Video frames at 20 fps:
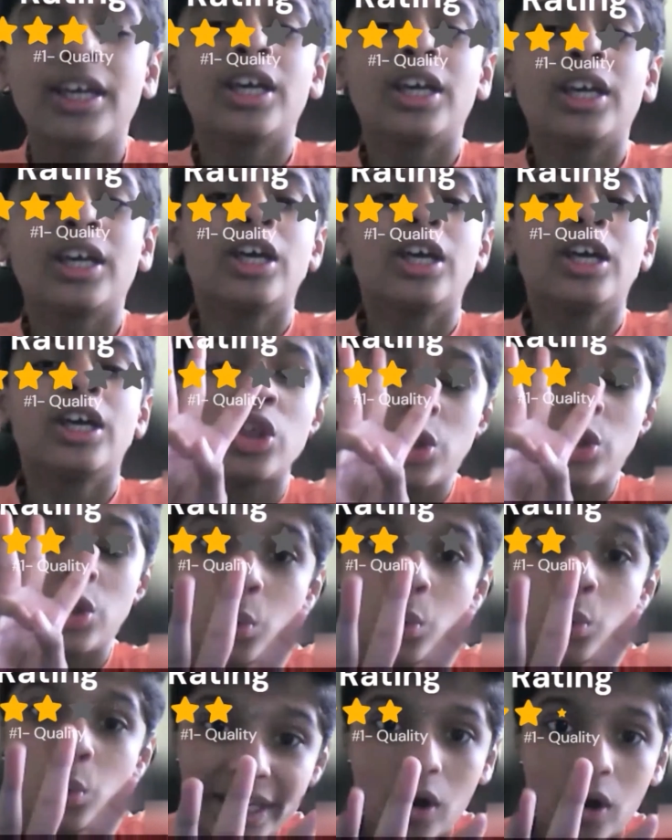3
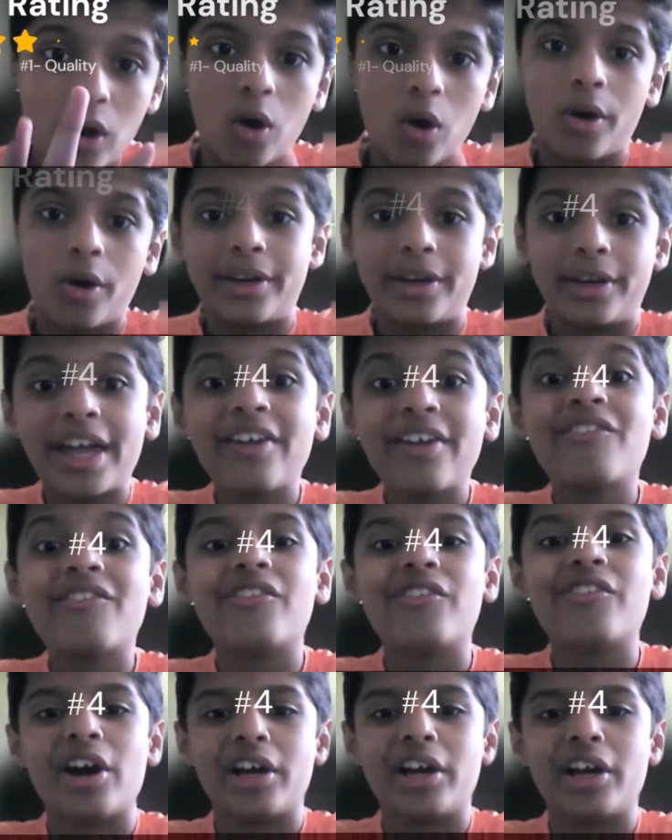on
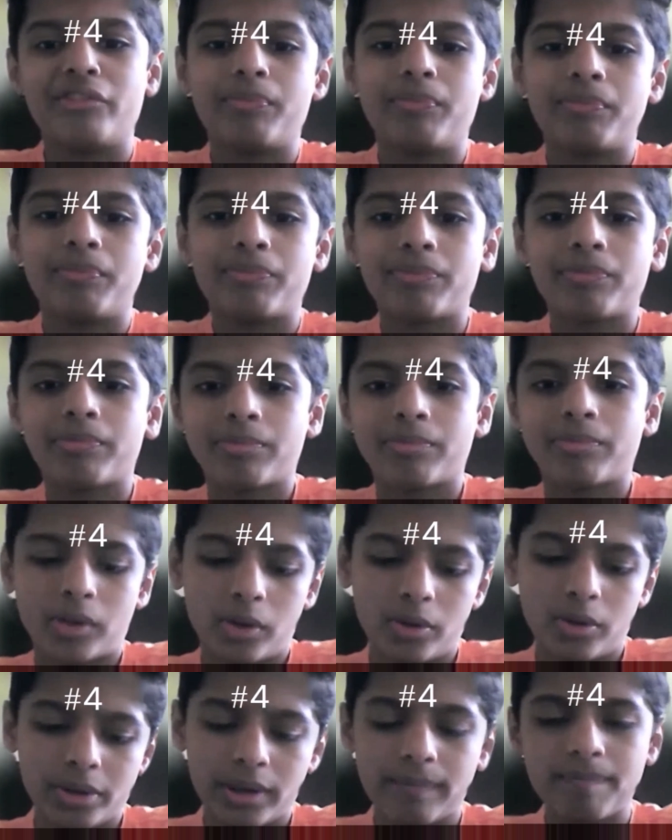8/5.
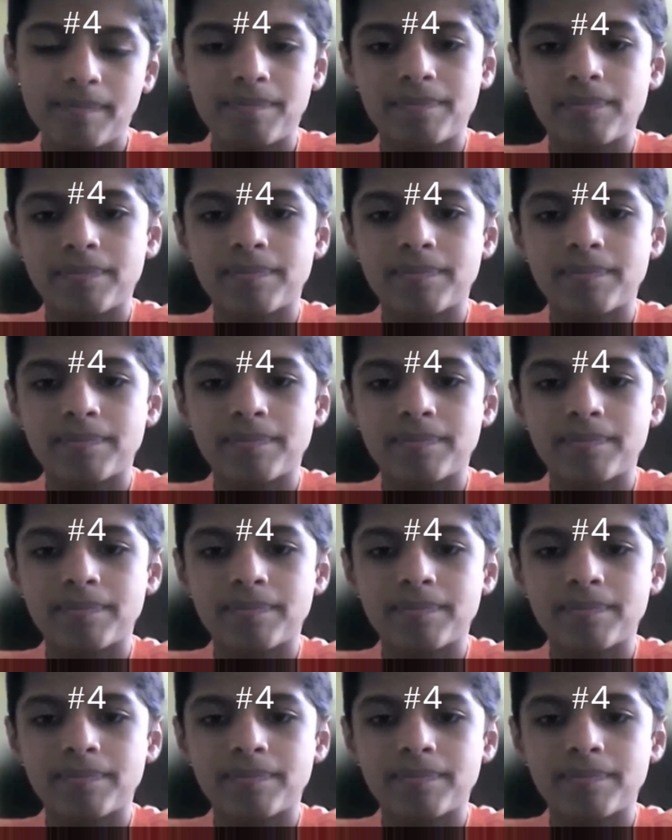Okay.